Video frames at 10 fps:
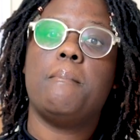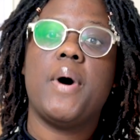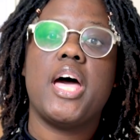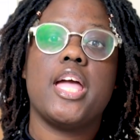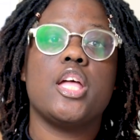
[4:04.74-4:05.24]

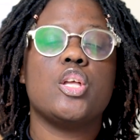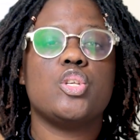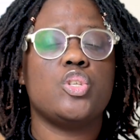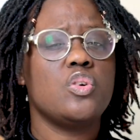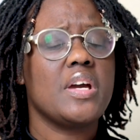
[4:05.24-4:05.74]
But
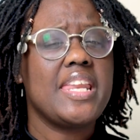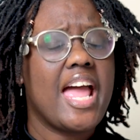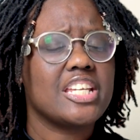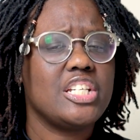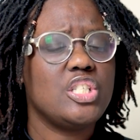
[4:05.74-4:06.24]
you can
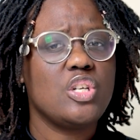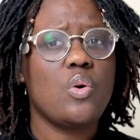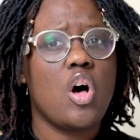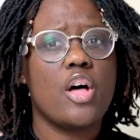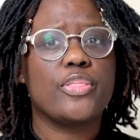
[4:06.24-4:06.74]
actually do
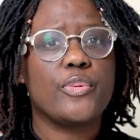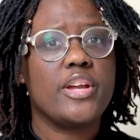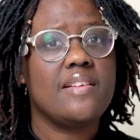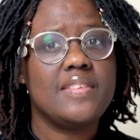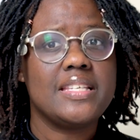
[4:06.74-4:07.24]
all
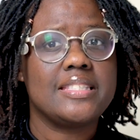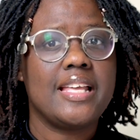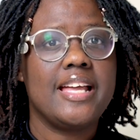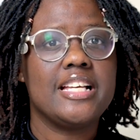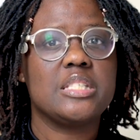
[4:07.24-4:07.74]
3 of these
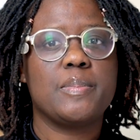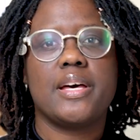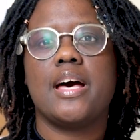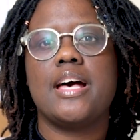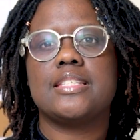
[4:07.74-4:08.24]
things
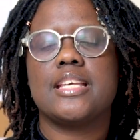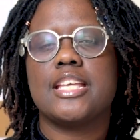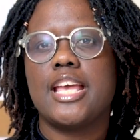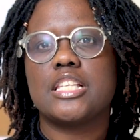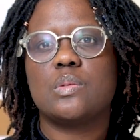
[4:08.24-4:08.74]
because
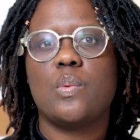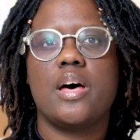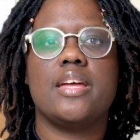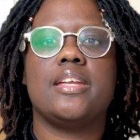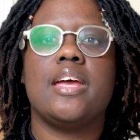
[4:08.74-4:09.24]
guess
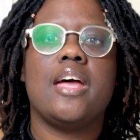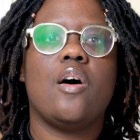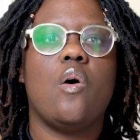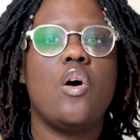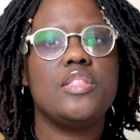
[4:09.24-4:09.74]
what?
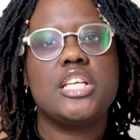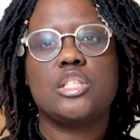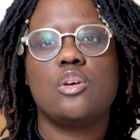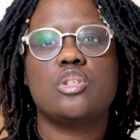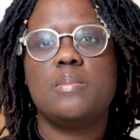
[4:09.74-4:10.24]
On these
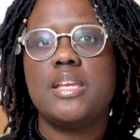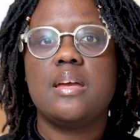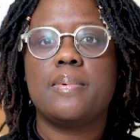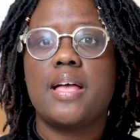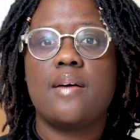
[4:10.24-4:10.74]
social
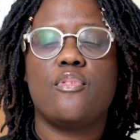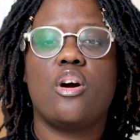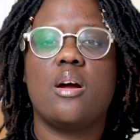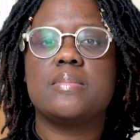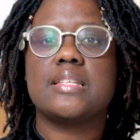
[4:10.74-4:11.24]
media
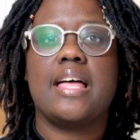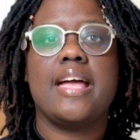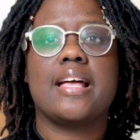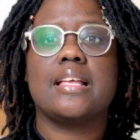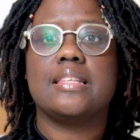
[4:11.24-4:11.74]
platforms
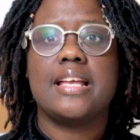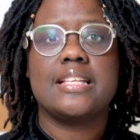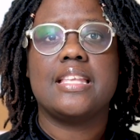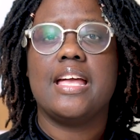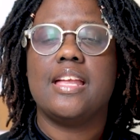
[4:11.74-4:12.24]
like
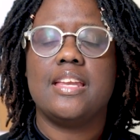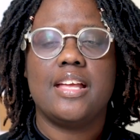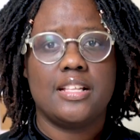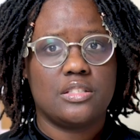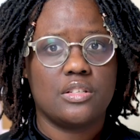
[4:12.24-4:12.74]
LinkedIn,
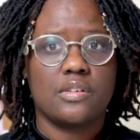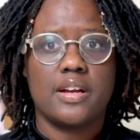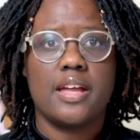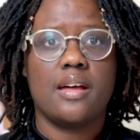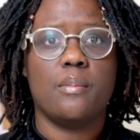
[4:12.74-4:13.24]

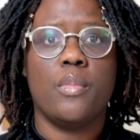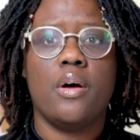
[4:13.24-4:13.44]
Instagram,